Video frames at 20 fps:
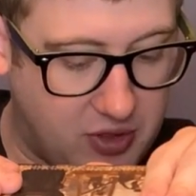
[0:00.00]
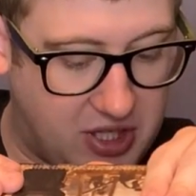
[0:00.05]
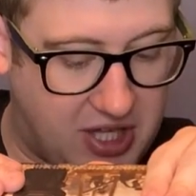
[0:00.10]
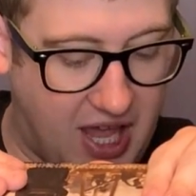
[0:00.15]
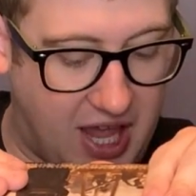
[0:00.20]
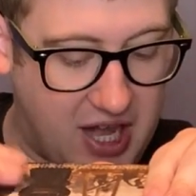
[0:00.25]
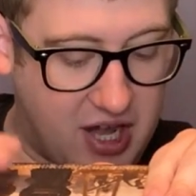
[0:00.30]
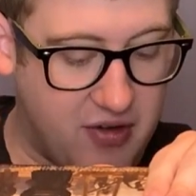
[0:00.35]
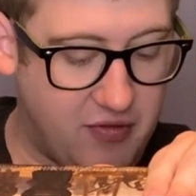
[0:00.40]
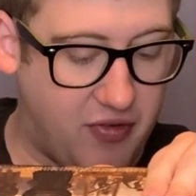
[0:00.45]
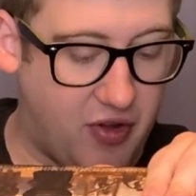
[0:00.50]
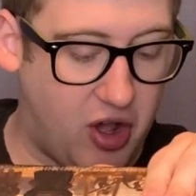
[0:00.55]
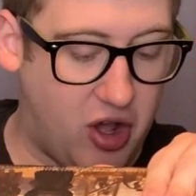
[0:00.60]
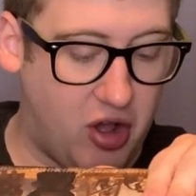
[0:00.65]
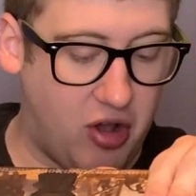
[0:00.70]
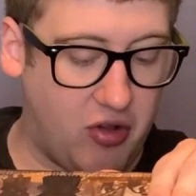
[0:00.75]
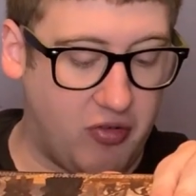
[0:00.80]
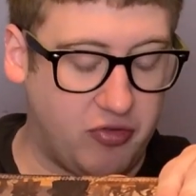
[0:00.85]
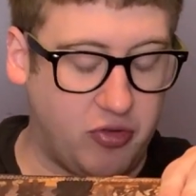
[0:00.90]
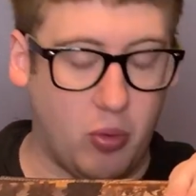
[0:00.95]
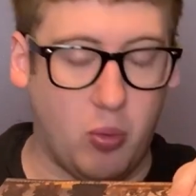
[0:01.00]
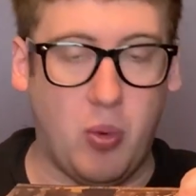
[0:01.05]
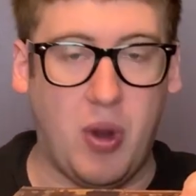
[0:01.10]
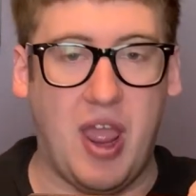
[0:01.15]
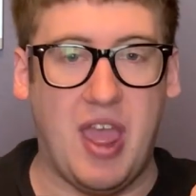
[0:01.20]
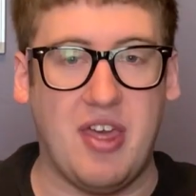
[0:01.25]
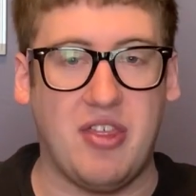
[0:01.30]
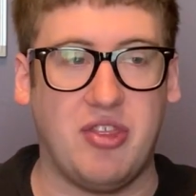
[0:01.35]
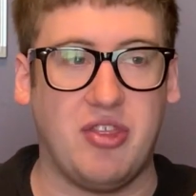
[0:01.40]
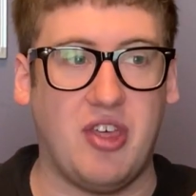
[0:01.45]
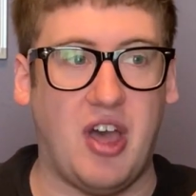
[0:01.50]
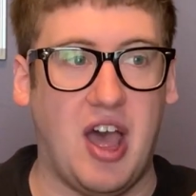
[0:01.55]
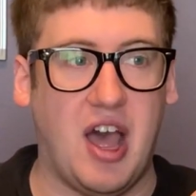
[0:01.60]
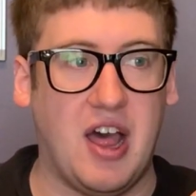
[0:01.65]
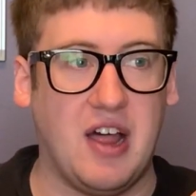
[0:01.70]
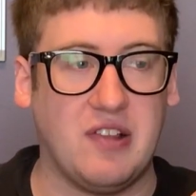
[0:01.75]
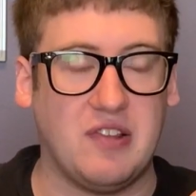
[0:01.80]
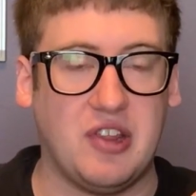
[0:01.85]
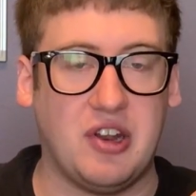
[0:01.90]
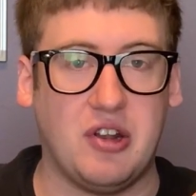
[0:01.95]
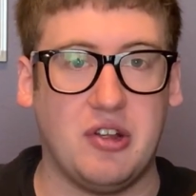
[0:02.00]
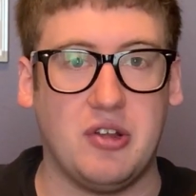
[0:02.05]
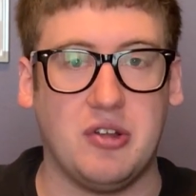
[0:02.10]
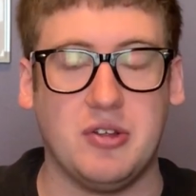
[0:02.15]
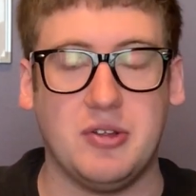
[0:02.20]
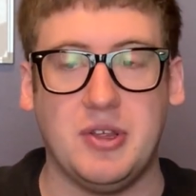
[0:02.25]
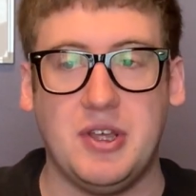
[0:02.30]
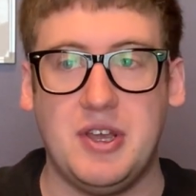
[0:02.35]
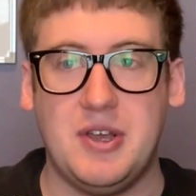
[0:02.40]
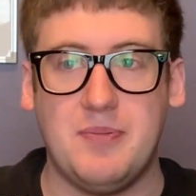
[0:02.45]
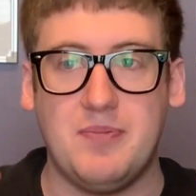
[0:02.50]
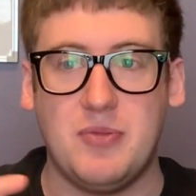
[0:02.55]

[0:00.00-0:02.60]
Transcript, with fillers: get involved with uh, little